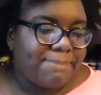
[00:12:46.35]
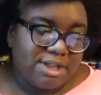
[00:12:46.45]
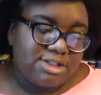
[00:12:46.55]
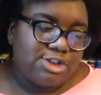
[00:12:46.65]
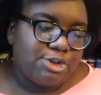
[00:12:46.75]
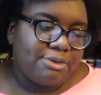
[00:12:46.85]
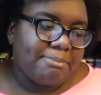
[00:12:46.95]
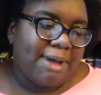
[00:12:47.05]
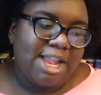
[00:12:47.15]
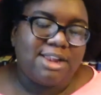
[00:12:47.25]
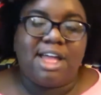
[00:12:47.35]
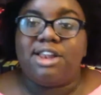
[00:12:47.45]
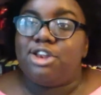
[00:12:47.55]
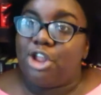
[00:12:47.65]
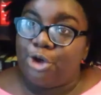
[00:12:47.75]
BookTube might not
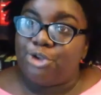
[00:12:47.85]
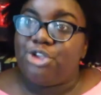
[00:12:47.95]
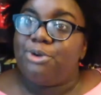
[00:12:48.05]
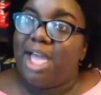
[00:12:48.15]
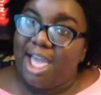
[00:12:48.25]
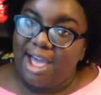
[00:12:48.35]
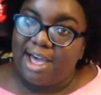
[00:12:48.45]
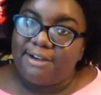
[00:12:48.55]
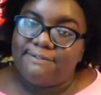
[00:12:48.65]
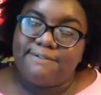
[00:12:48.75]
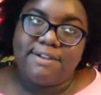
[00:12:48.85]
know you have?